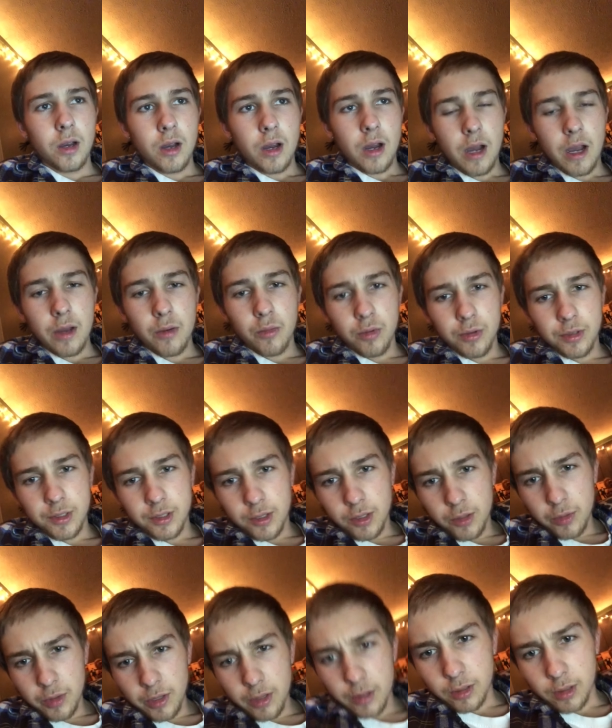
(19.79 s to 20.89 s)
I was
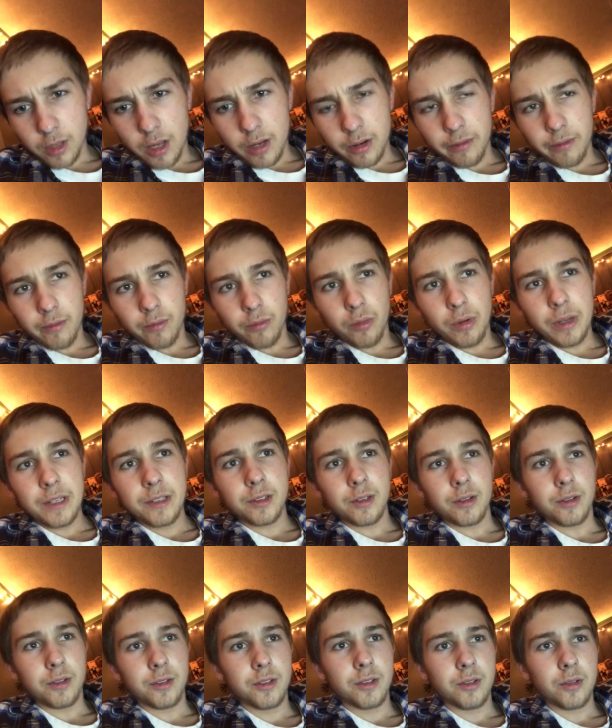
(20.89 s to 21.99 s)
doing a lot of
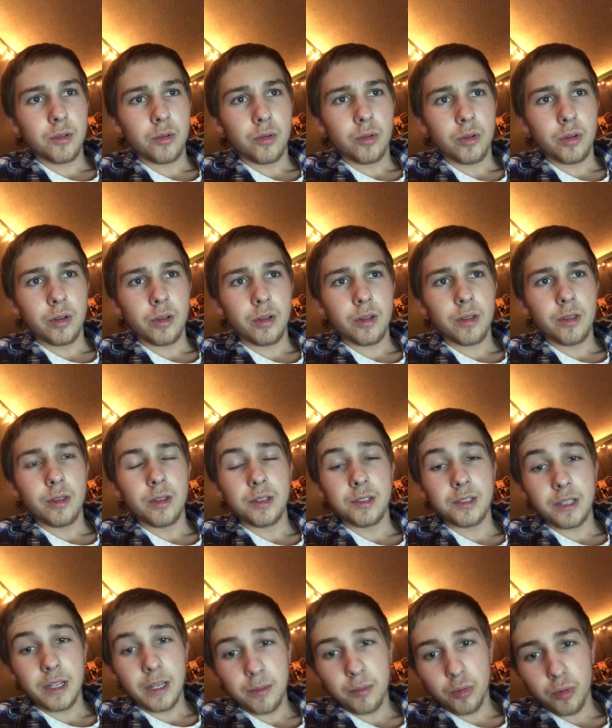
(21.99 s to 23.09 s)
research on the
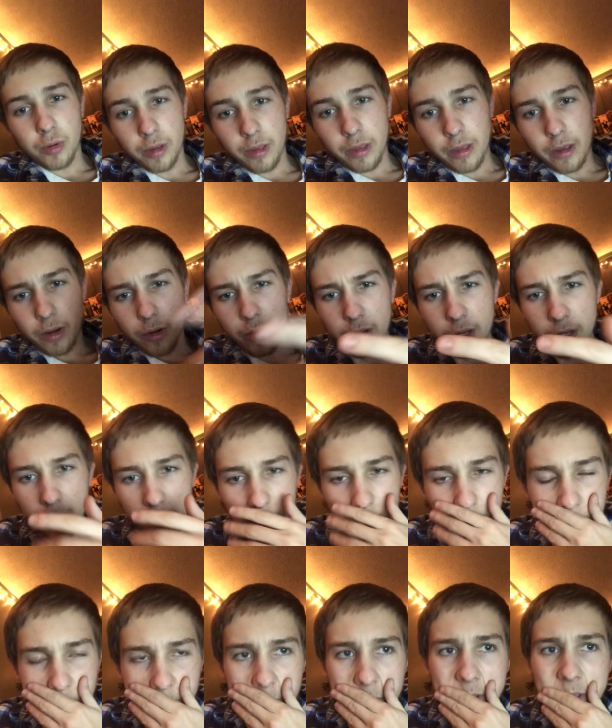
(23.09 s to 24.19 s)
standpoint theory,
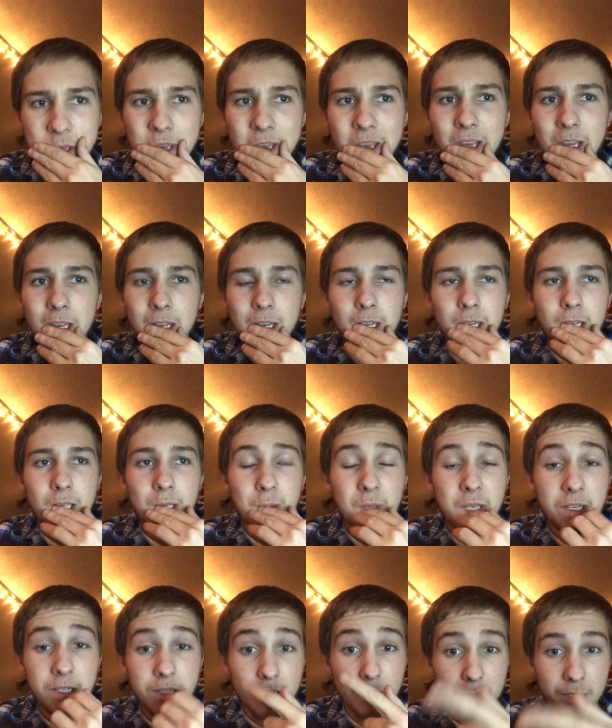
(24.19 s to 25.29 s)
and
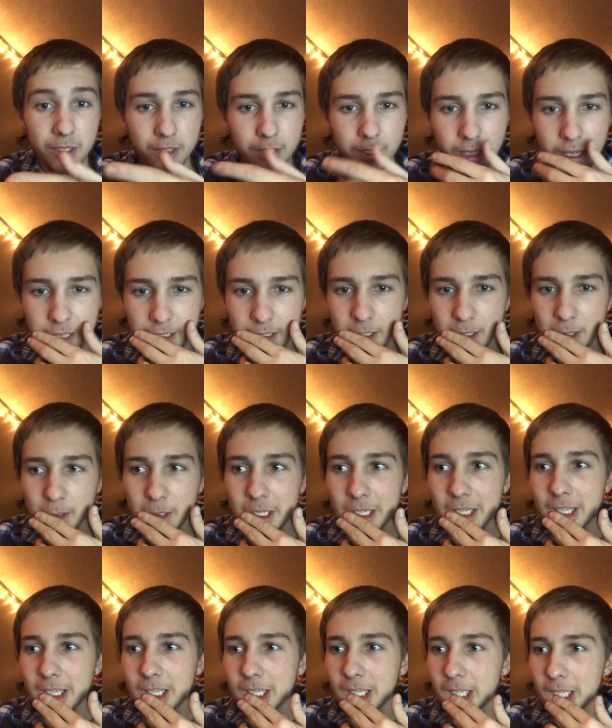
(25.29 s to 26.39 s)
because I missed class this week,
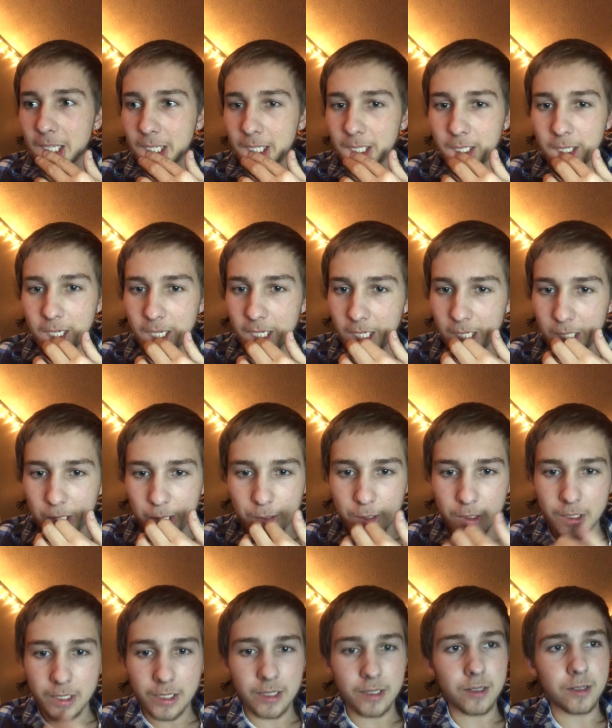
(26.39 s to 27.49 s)
so I didn't
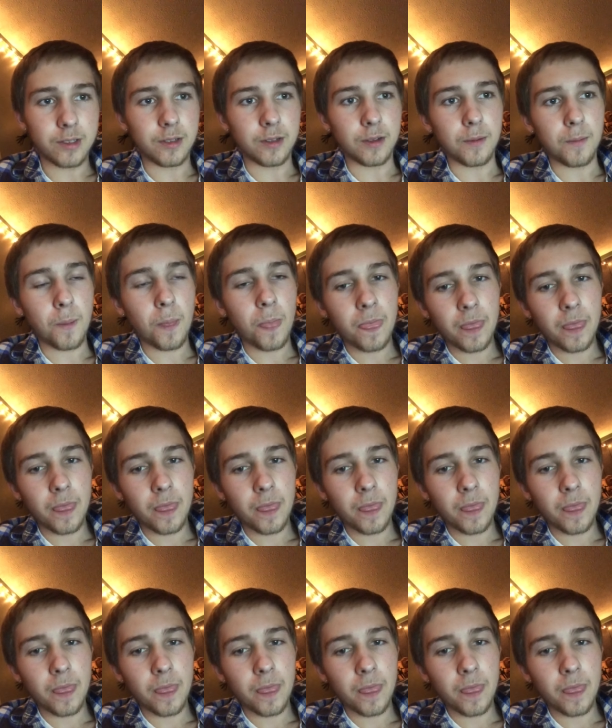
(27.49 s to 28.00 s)
really get to